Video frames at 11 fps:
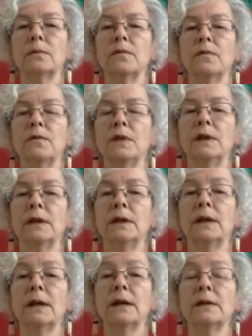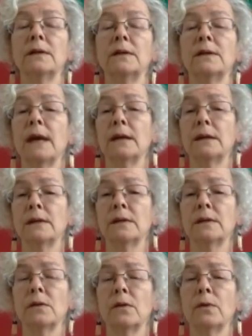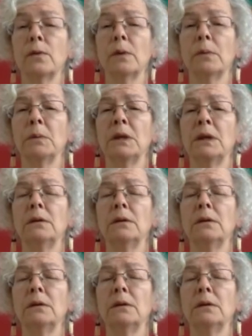feeling that sadness is overwhelming me.